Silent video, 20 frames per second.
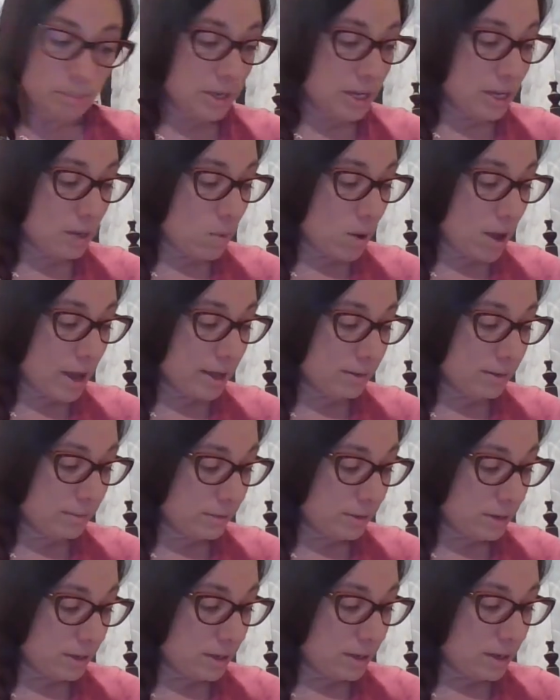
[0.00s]
P1
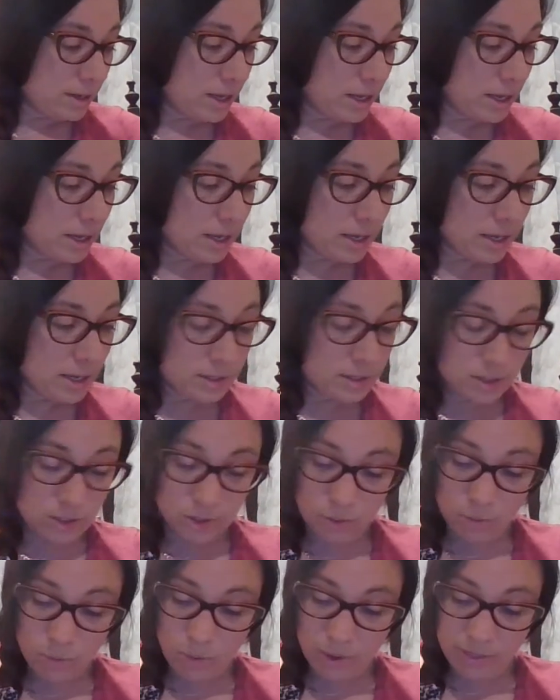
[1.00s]

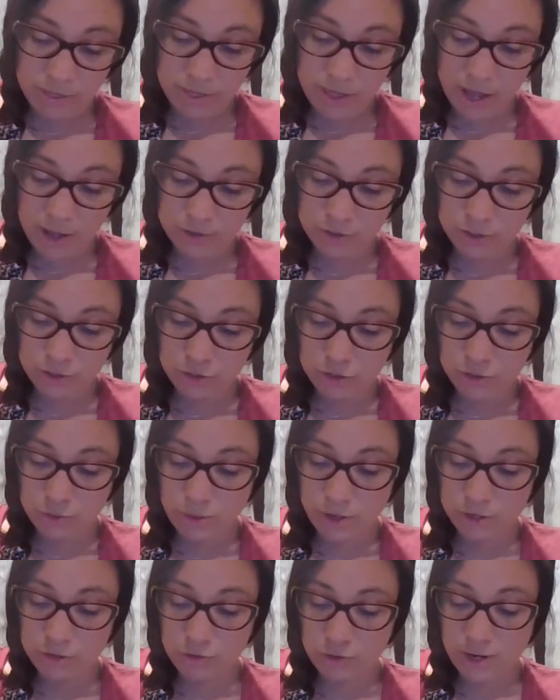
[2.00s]
is
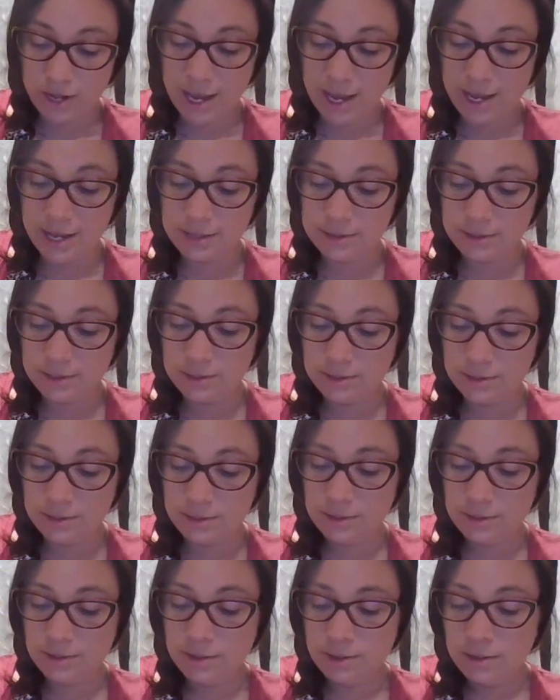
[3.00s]
1,208,
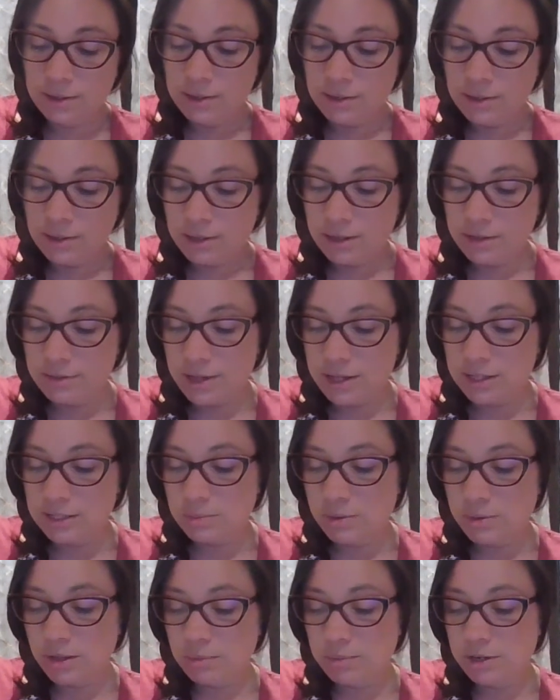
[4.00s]
and that's
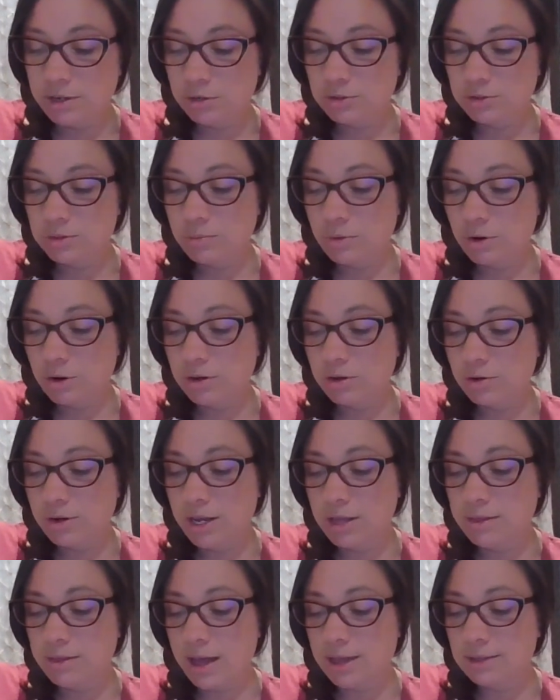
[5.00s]
millimeters of
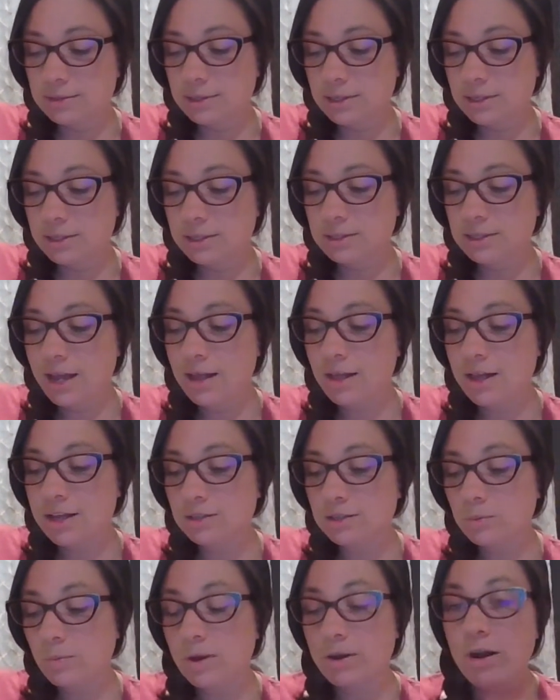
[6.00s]
mercury. That's going to tell
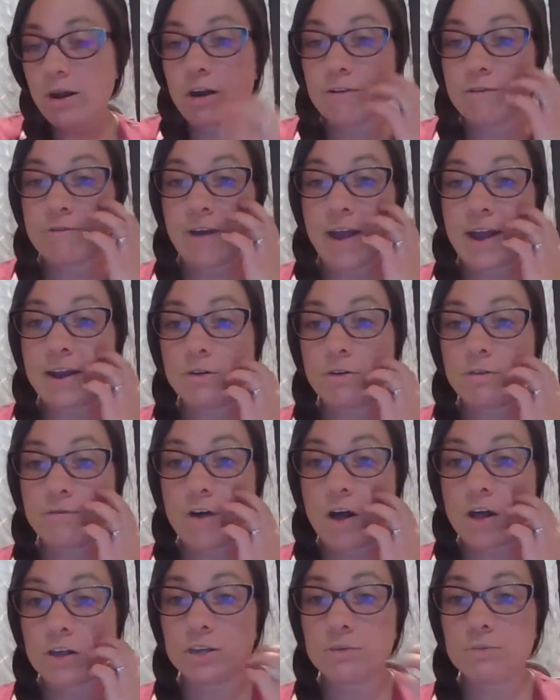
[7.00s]
us what our final
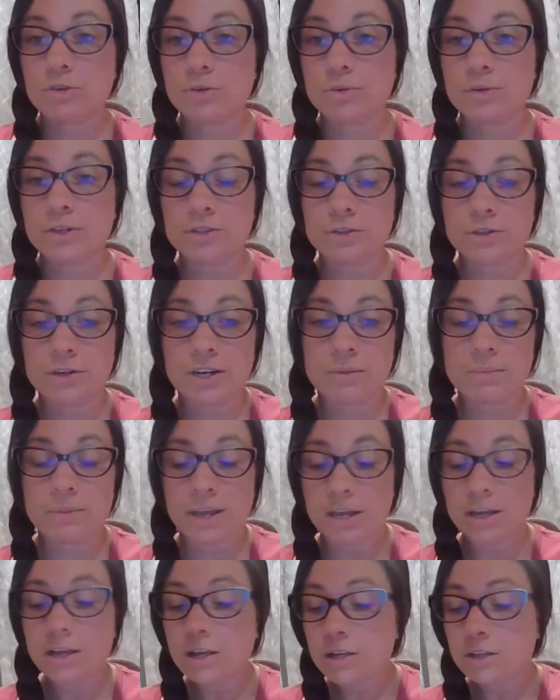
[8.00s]
volume units are going to
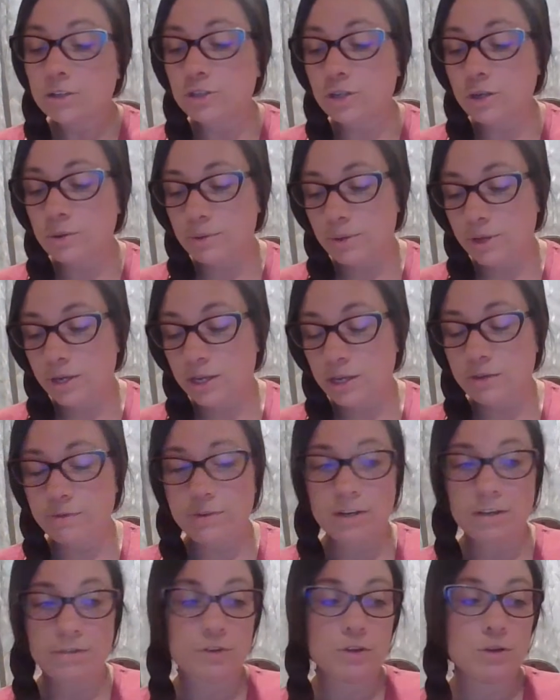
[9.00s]
be. So
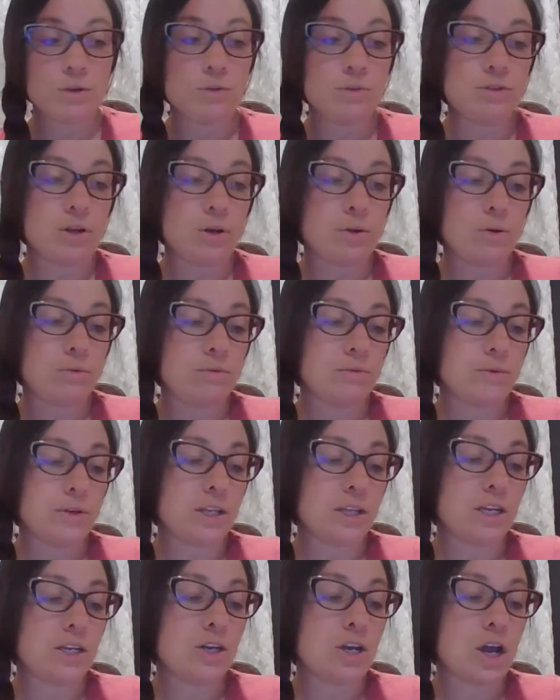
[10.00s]
even if you don't
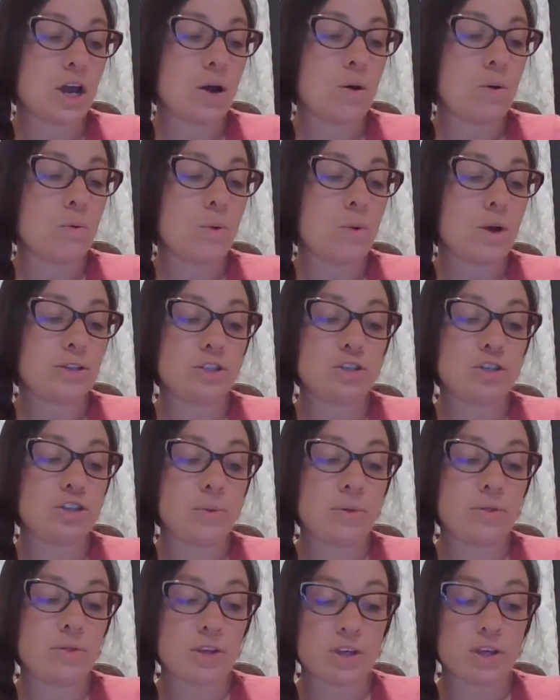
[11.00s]
really know what to
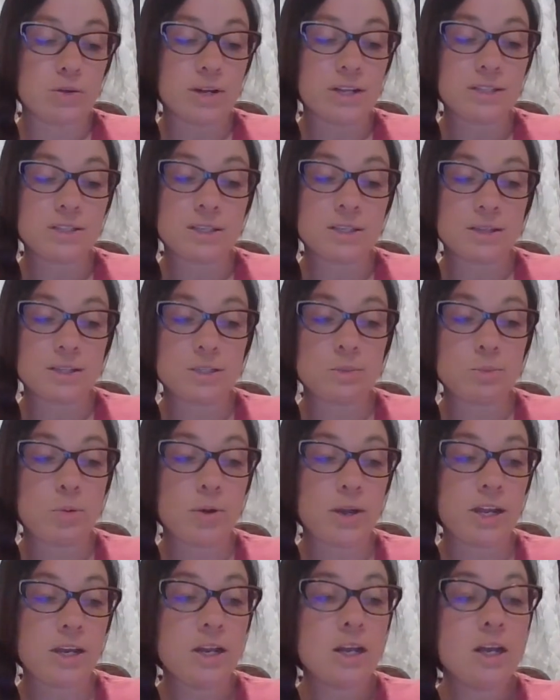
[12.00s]
do with the units at this
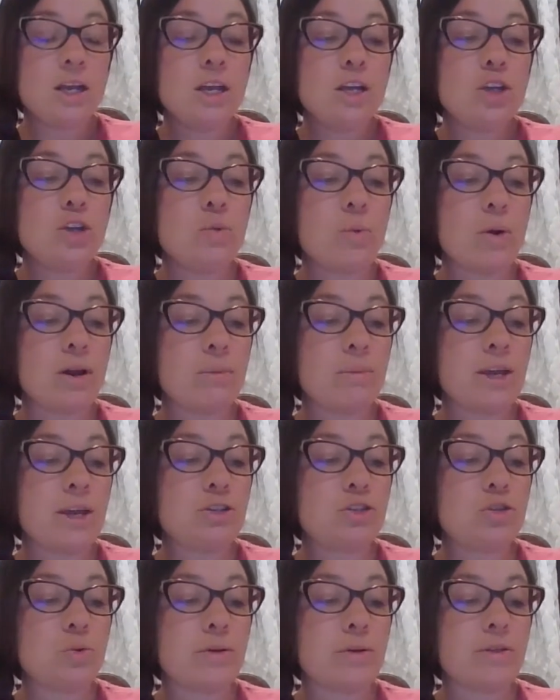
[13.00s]
point, you want to
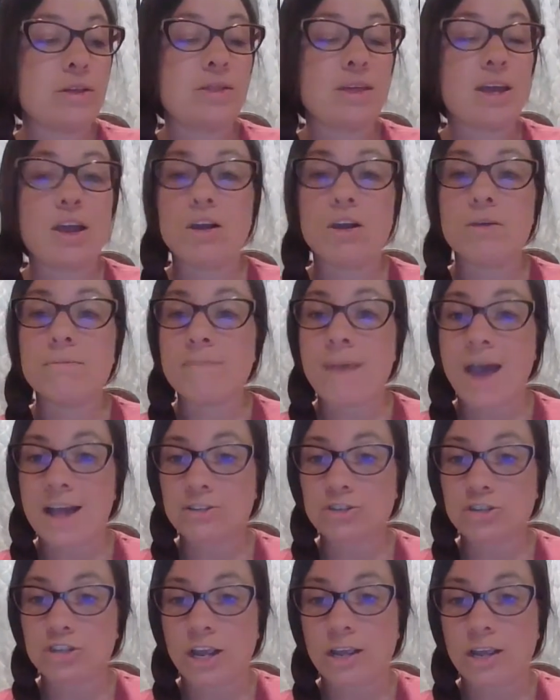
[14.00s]
make sure that they are
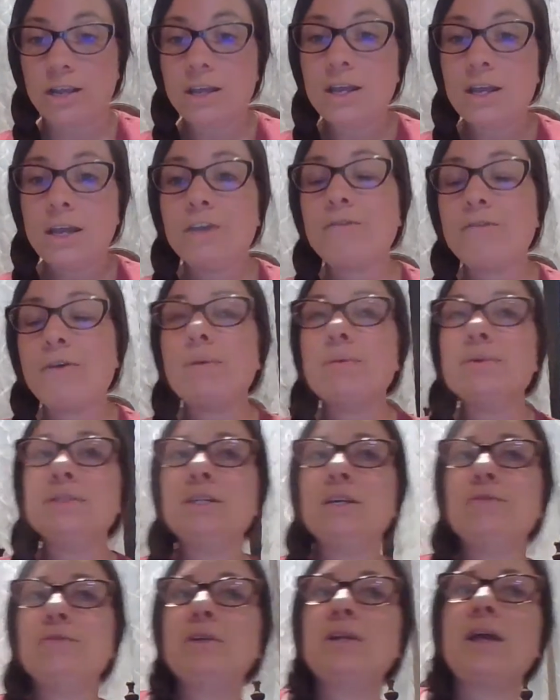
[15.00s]
matching. If I was
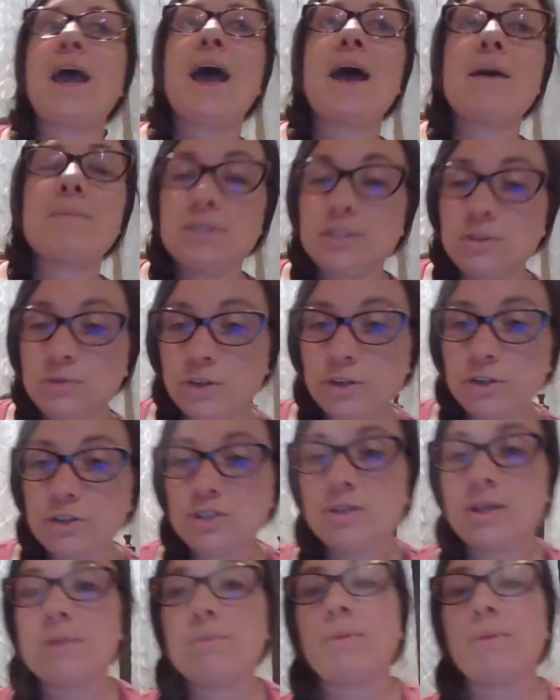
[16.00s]
given
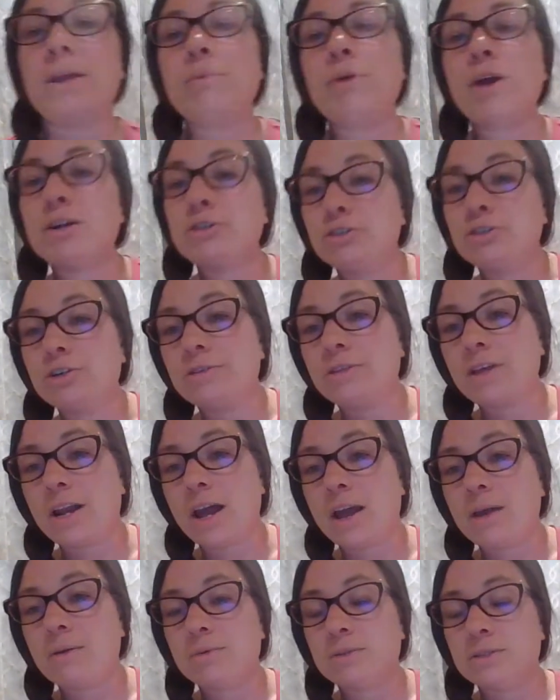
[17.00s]
atmospheres, then my pressure that
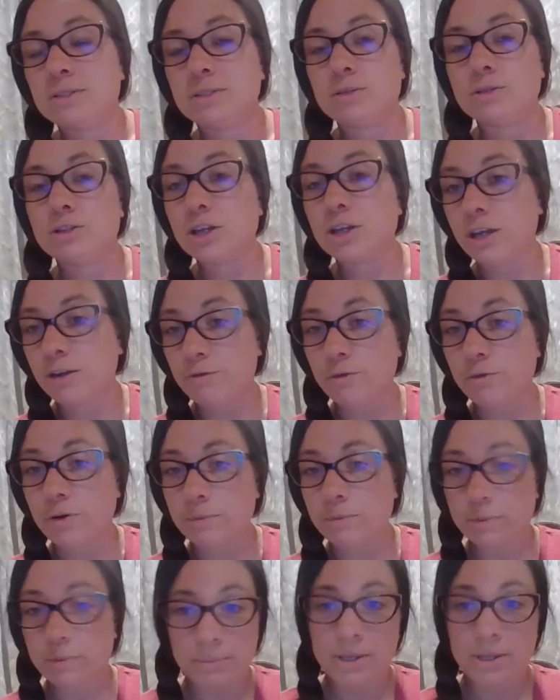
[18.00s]
I was looking for
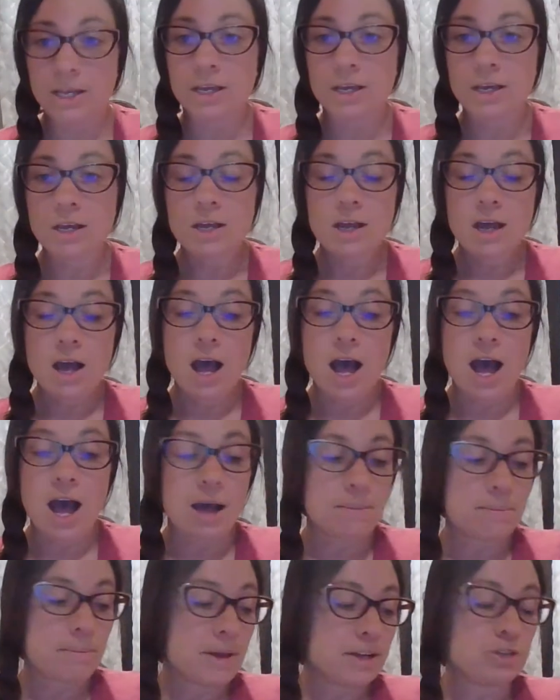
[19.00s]
would be
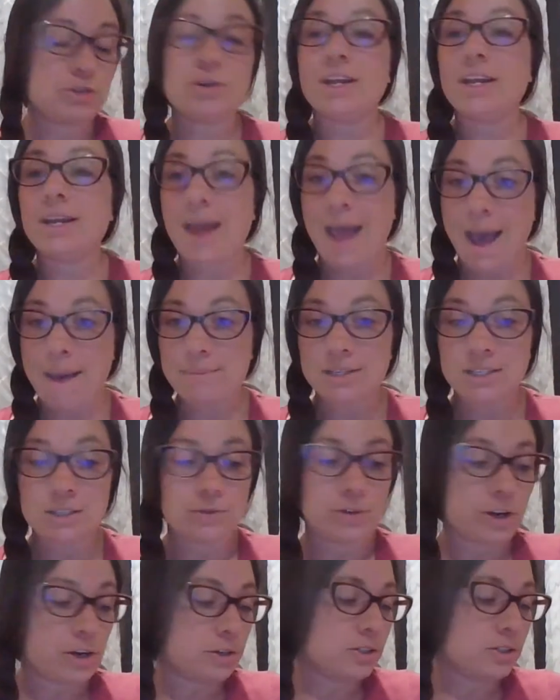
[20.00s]
measured in
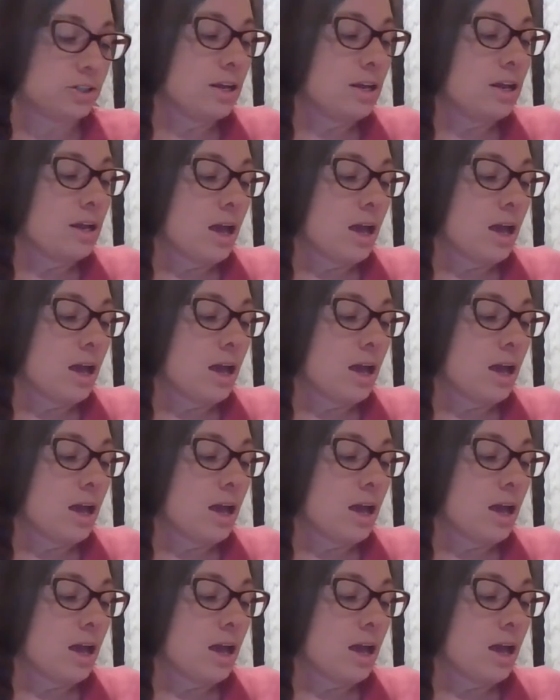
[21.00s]
atmospheres.